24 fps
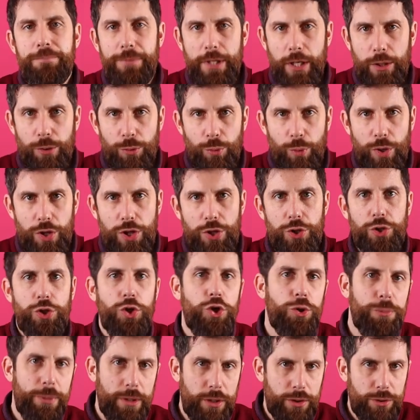Now with
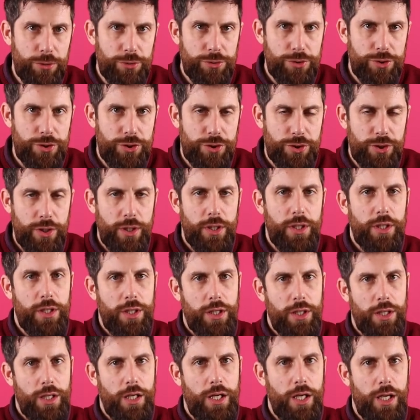new builds,
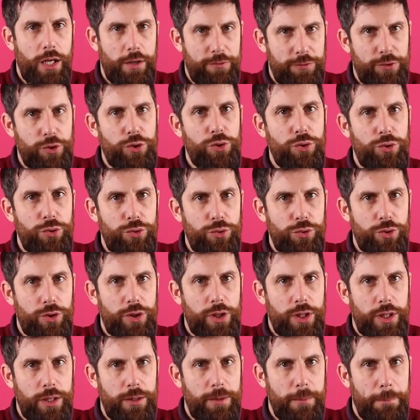if you
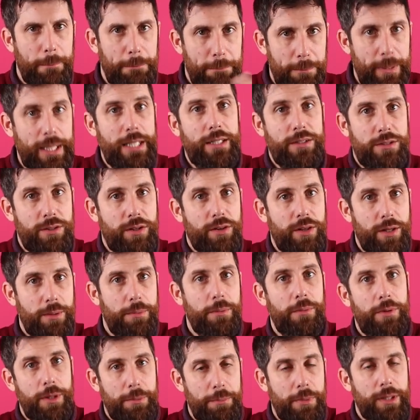can meet
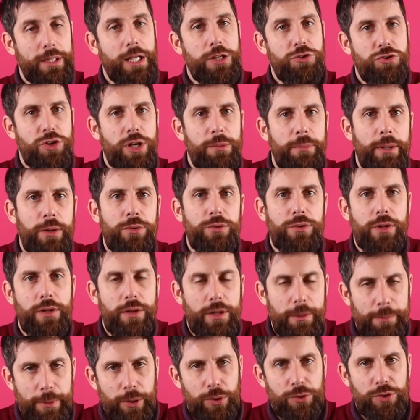the, the monetary amount
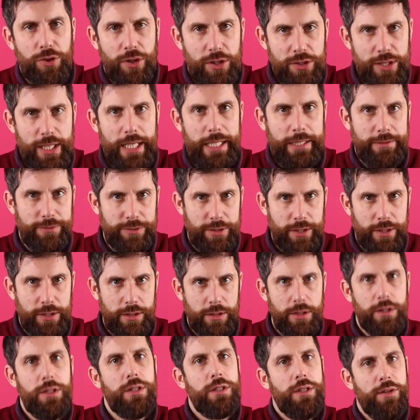that the builder is after,
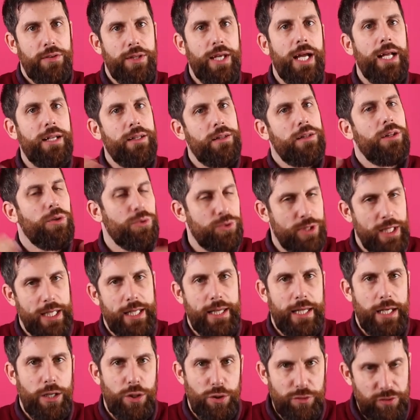then they'll
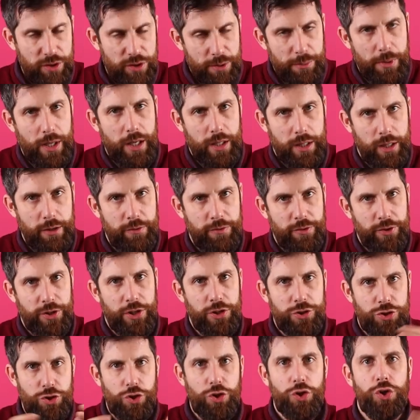take that off the market for
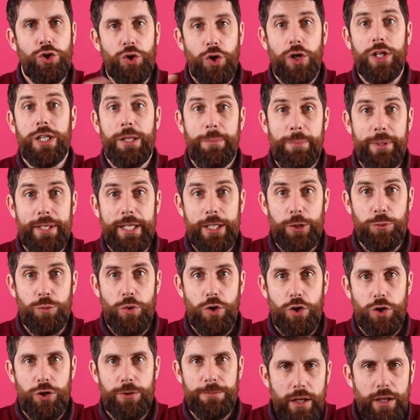you, so you're not in a bidding
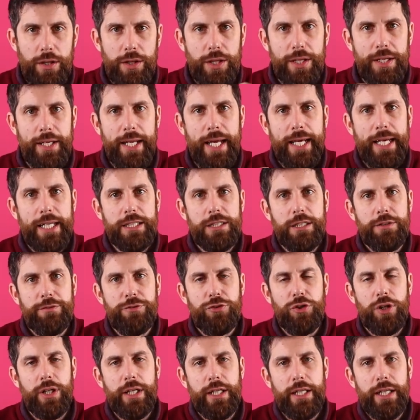war. The negative
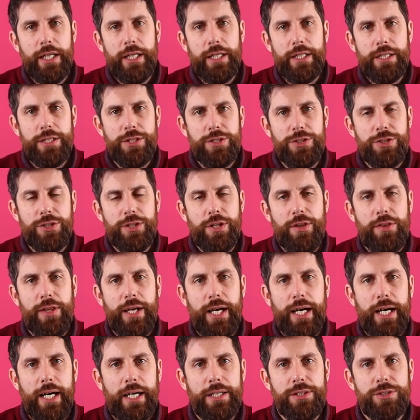really is
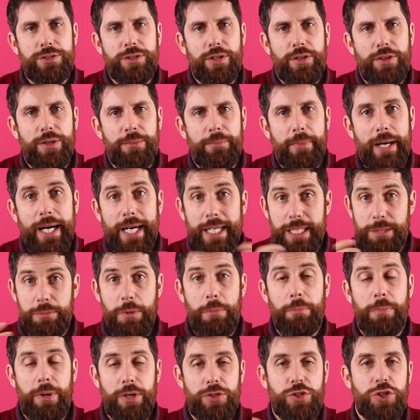that the
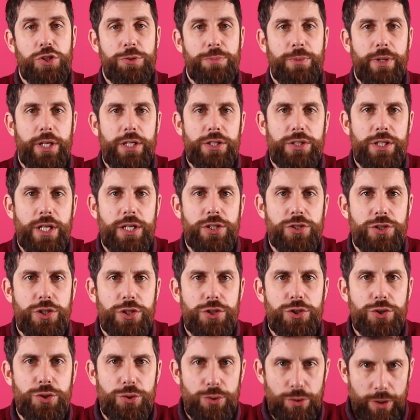maximum purchase price is
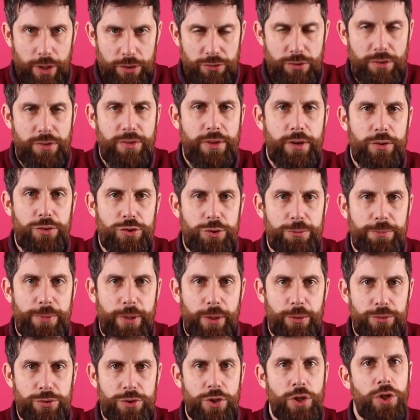
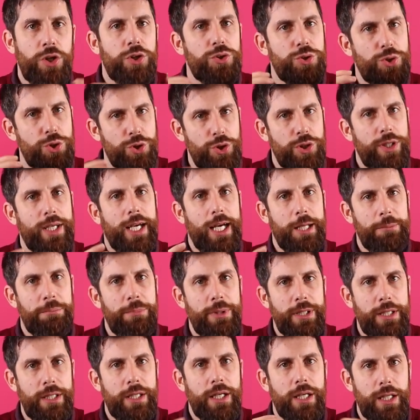£200,000, so you can
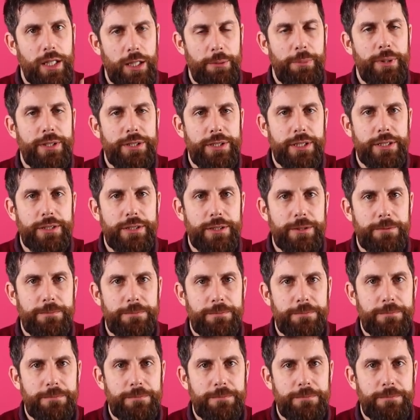be limited.